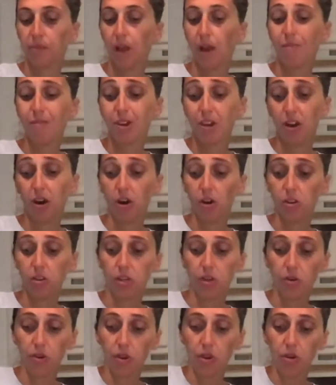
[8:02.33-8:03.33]
You could also
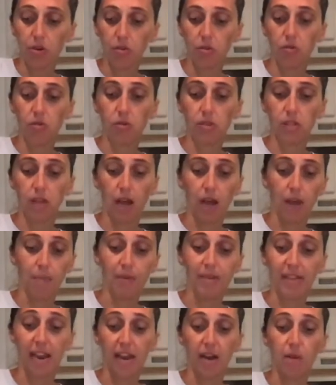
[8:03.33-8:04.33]
use a
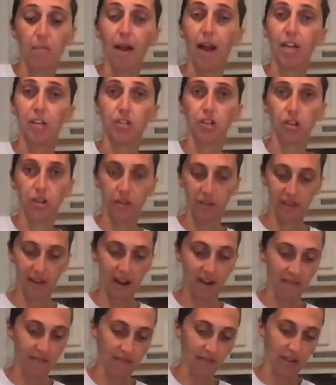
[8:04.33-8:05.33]
potato masher. It's kind
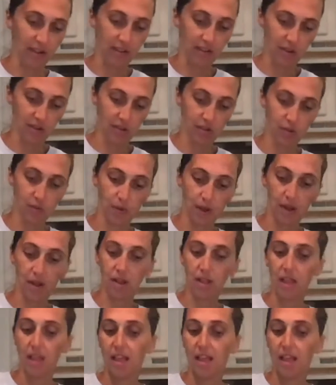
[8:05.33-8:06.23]
of fun to use as well.